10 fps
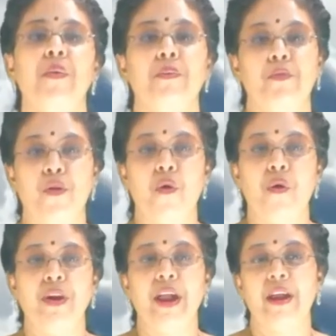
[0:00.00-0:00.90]

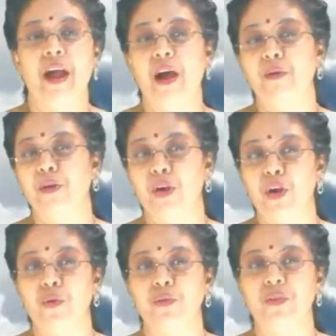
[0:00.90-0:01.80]
drawn and how
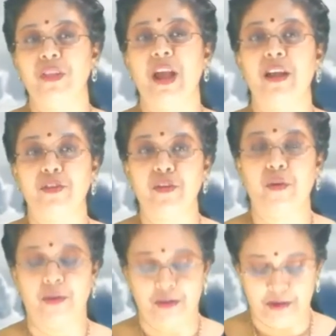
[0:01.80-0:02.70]
close they are
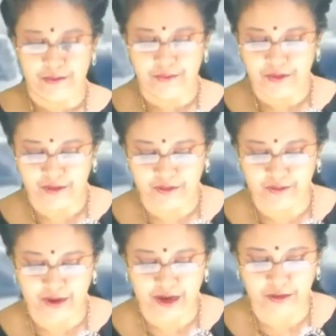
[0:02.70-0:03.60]
drawn. It's
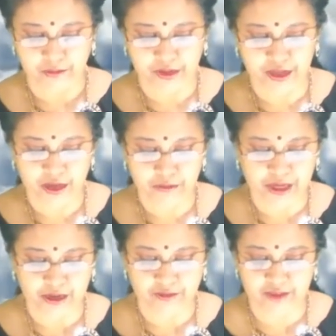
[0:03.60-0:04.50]
right over here. We
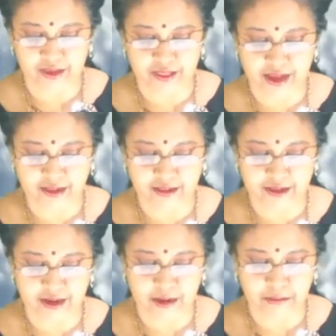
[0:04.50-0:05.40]
can see that the
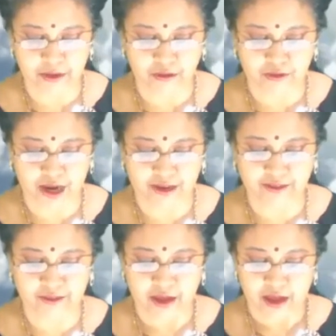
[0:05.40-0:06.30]
number of
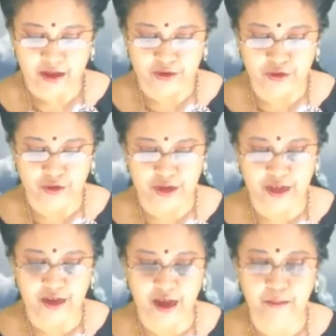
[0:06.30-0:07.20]
lines drawn
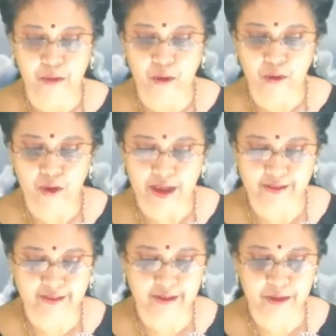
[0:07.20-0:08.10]
here are more, and
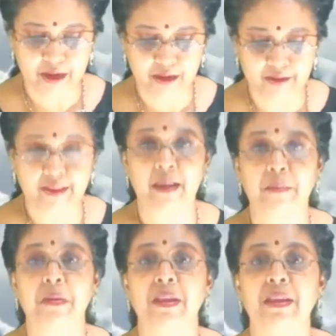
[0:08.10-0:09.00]
similar
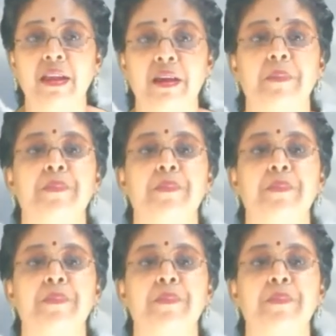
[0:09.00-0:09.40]
same in here.